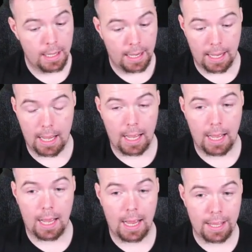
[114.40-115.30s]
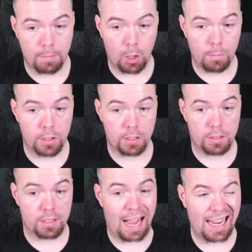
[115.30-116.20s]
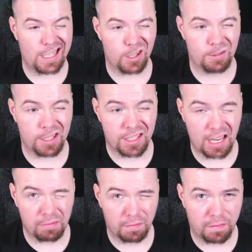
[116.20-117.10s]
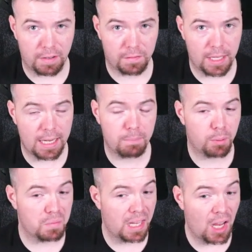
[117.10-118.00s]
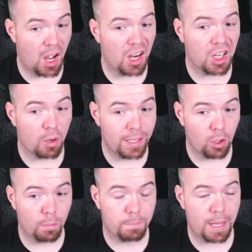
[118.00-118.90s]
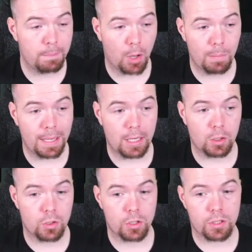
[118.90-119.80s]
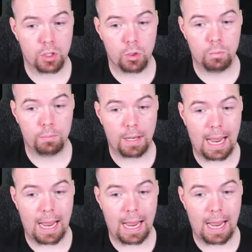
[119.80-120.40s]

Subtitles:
At the moment, 82s are 750, but they are going up. They might be 800 soon.